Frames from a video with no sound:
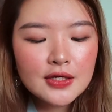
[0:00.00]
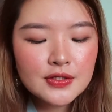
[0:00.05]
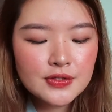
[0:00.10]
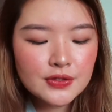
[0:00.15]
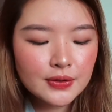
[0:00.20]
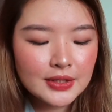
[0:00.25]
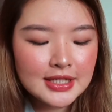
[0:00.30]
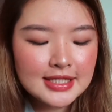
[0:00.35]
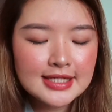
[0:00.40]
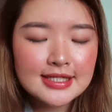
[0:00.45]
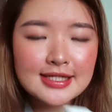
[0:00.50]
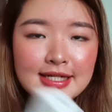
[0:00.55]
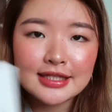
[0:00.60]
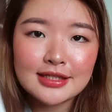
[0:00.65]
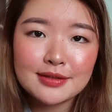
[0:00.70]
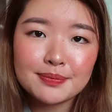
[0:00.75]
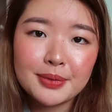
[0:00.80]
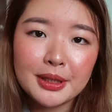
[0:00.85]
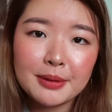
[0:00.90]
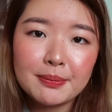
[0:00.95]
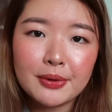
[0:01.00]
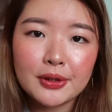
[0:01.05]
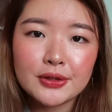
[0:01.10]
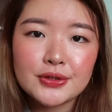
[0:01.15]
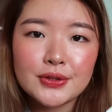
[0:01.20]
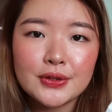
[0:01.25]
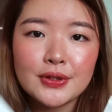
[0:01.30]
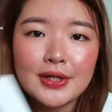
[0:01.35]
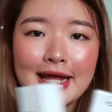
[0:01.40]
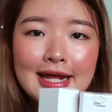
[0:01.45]
So this is like the big
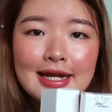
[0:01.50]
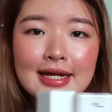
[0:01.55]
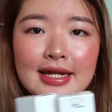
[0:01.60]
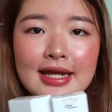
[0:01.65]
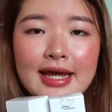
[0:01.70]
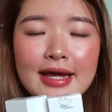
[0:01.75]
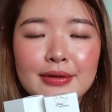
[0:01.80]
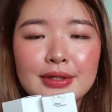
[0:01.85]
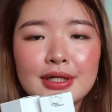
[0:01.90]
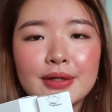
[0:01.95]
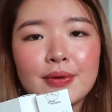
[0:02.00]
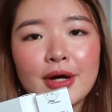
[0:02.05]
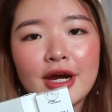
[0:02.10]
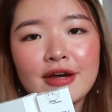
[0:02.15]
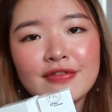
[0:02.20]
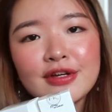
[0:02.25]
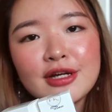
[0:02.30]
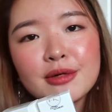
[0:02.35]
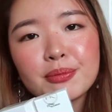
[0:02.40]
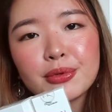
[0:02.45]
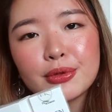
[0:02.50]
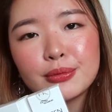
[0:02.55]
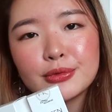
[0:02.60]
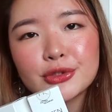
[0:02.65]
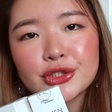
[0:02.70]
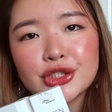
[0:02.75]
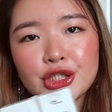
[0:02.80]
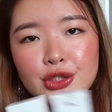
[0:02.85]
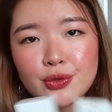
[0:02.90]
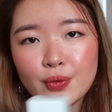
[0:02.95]
bottle and they were having a
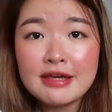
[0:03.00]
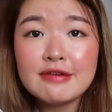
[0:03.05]
promotion.